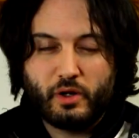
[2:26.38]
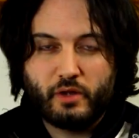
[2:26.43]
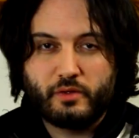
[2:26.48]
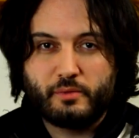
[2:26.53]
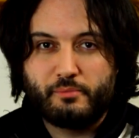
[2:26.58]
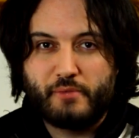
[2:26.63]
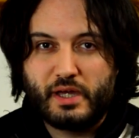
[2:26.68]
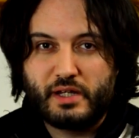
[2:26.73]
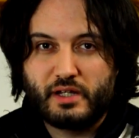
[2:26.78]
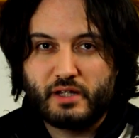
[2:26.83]
One of
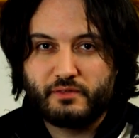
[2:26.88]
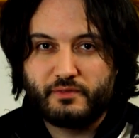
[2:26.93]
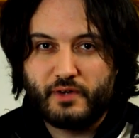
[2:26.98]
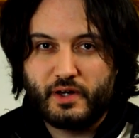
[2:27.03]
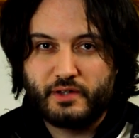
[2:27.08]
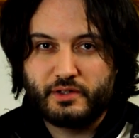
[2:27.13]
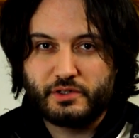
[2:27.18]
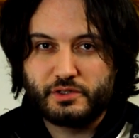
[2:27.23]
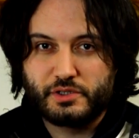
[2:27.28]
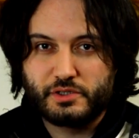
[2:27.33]
the main
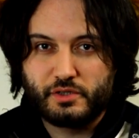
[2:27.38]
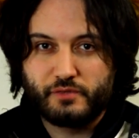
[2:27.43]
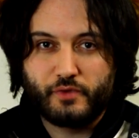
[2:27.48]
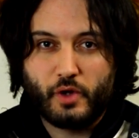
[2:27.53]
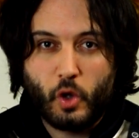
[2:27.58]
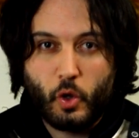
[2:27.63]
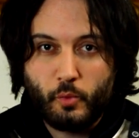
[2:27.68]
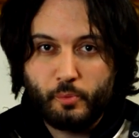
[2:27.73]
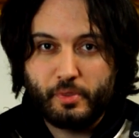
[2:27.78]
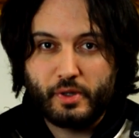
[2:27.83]
advantages of
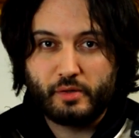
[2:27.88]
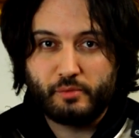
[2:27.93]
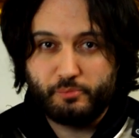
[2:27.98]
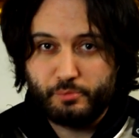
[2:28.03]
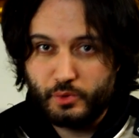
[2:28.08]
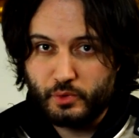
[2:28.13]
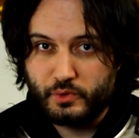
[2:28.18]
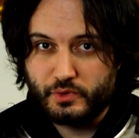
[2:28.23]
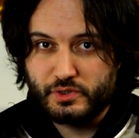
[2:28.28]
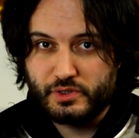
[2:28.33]
open
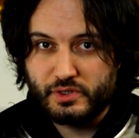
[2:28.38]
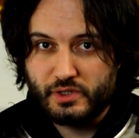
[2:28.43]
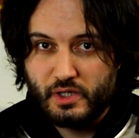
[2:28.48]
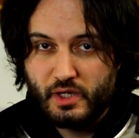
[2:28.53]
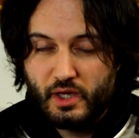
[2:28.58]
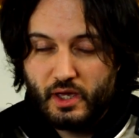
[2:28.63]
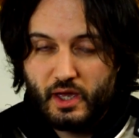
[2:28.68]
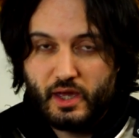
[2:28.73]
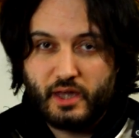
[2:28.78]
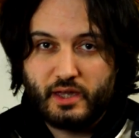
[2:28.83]
boots
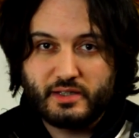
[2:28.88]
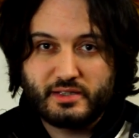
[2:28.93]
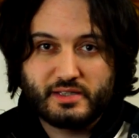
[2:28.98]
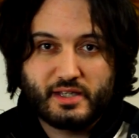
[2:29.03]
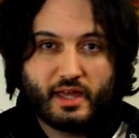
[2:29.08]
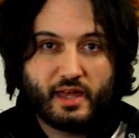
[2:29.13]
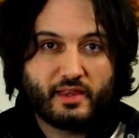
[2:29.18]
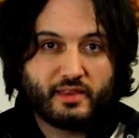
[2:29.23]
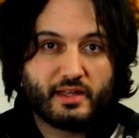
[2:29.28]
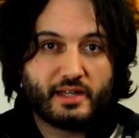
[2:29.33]
is
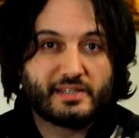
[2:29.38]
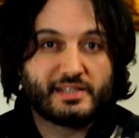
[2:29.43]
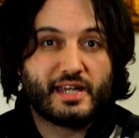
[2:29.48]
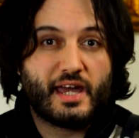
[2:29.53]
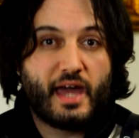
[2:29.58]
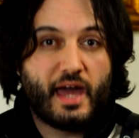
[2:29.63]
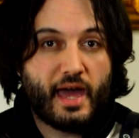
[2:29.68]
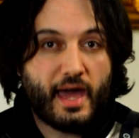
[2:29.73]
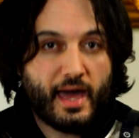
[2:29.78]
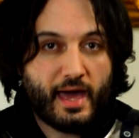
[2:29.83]
that
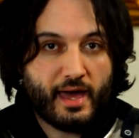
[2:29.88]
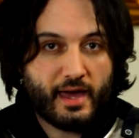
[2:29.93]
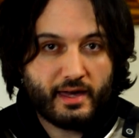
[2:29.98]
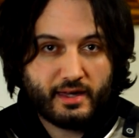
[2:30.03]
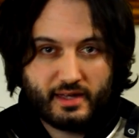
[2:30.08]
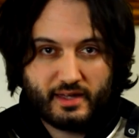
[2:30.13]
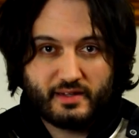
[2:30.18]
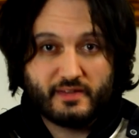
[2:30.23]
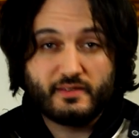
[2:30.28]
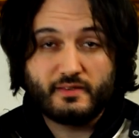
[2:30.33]
air
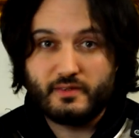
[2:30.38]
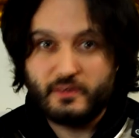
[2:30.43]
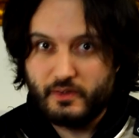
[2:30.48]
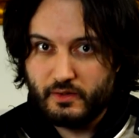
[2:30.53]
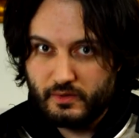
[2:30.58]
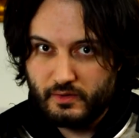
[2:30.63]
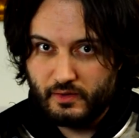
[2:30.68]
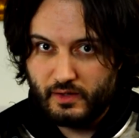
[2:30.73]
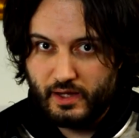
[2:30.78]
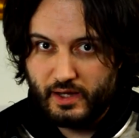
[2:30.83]
can
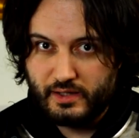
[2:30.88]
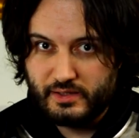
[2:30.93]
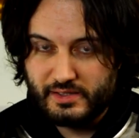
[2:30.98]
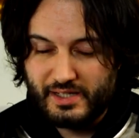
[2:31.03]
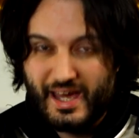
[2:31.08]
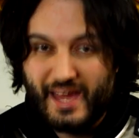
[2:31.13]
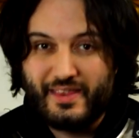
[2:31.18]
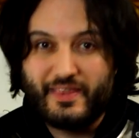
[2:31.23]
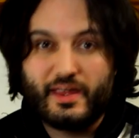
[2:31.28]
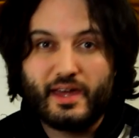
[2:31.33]
circulate
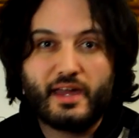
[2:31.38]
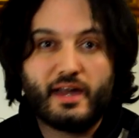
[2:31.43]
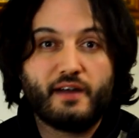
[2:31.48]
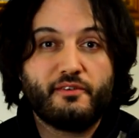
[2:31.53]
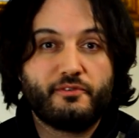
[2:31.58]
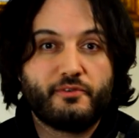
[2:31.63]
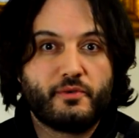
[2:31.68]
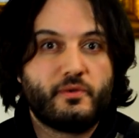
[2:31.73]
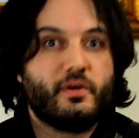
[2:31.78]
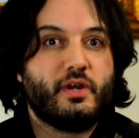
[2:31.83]
and they
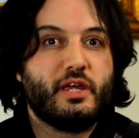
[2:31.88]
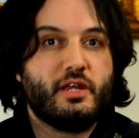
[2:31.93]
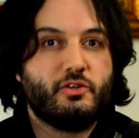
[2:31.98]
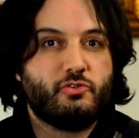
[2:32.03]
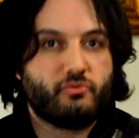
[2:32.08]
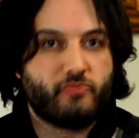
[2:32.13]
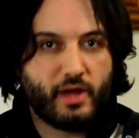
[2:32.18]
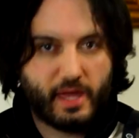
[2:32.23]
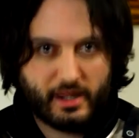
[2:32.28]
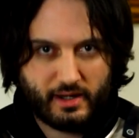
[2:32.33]
are free
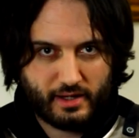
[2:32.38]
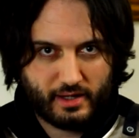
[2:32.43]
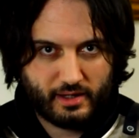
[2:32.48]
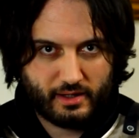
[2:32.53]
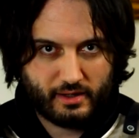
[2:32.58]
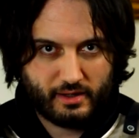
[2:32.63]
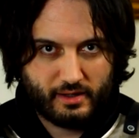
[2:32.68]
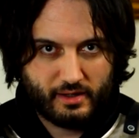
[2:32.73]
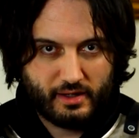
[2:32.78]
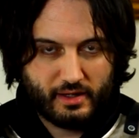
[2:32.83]

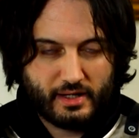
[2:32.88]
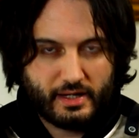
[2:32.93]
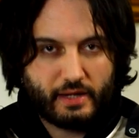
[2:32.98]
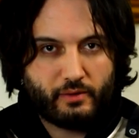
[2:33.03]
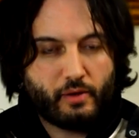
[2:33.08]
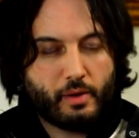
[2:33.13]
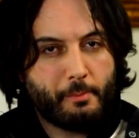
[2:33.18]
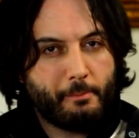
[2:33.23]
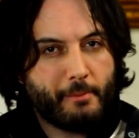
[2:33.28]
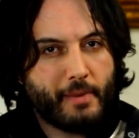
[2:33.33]
draining.
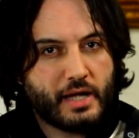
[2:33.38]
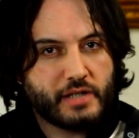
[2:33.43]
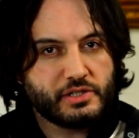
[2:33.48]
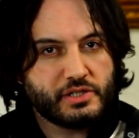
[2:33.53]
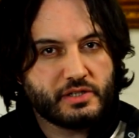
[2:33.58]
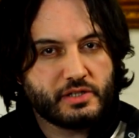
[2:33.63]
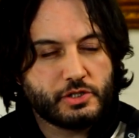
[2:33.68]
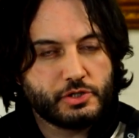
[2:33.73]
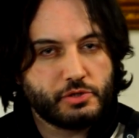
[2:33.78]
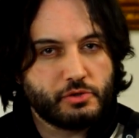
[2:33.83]
Now
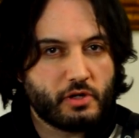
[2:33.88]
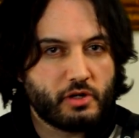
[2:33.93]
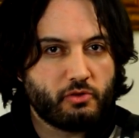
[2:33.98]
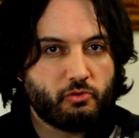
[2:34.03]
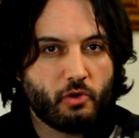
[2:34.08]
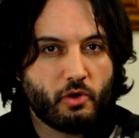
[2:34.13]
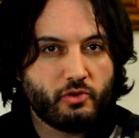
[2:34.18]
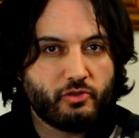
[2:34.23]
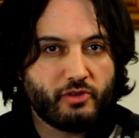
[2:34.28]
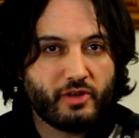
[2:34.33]
imagine that you are
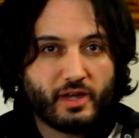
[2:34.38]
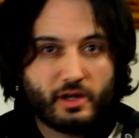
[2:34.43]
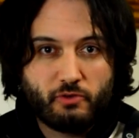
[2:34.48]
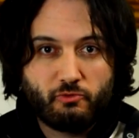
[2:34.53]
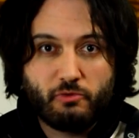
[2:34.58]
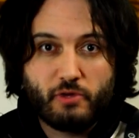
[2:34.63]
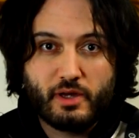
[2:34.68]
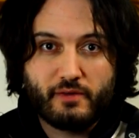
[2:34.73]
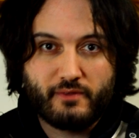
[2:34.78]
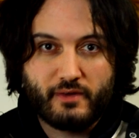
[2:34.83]
crossing a
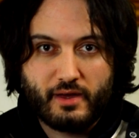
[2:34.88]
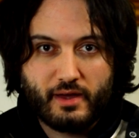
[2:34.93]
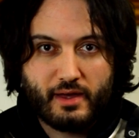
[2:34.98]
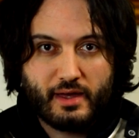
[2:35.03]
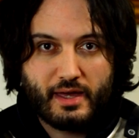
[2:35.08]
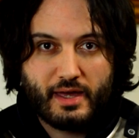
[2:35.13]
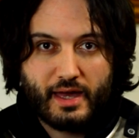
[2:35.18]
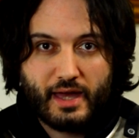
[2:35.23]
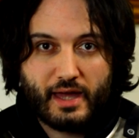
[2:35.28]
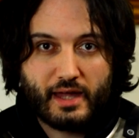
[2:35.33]
river
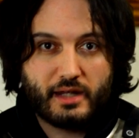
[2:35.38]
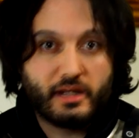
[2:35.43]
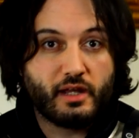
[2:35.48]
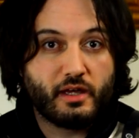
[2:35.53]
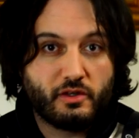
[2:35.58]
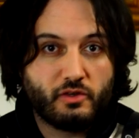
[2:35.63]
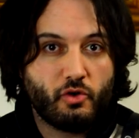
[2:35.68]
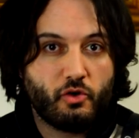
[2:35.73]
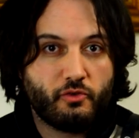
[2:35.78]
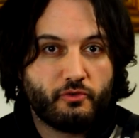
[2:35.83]
and
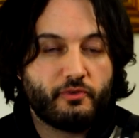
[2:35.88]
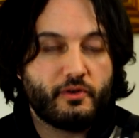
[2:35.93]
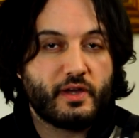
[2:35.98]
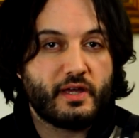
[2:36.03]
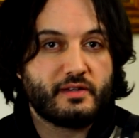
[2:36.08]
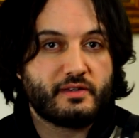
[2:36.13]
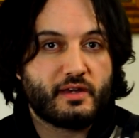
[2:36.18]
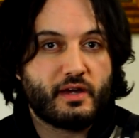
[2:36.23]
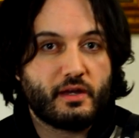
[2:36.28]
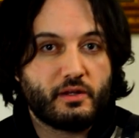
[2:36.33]
your
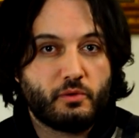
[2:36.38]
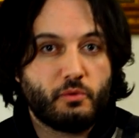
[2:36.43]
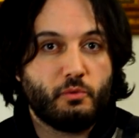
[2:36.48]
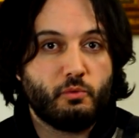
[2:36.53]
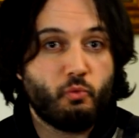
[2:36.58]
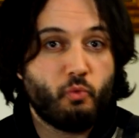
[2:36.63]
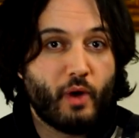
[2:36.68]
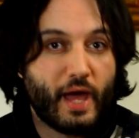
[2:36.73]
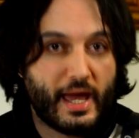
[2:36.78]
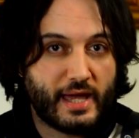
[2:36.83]
feet get
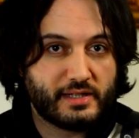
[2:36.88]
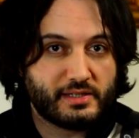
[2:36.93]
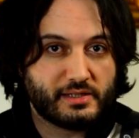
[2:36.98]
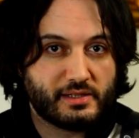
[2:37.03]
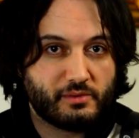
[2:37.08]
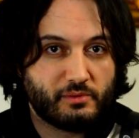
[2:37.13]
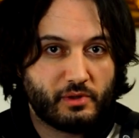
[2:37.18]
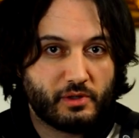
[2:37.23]
all wet.